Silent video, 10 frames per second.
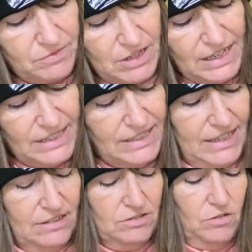clean
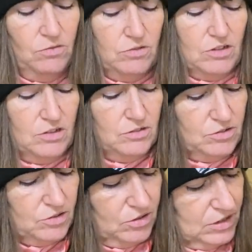now. All the
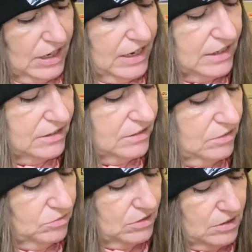glue's gone and
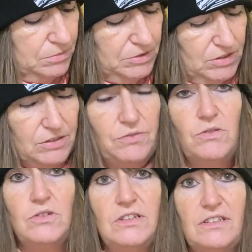all the
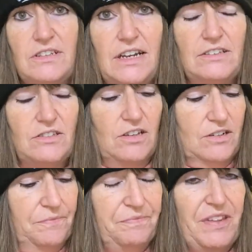WD-40, so that's
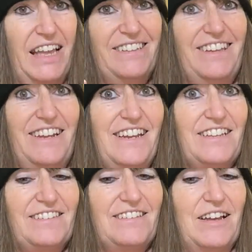good. So our
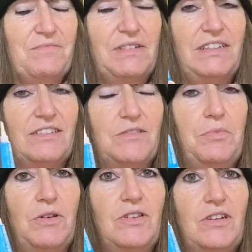next step is to
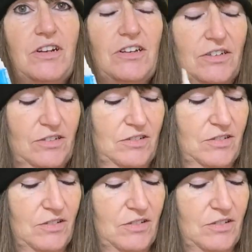put the glue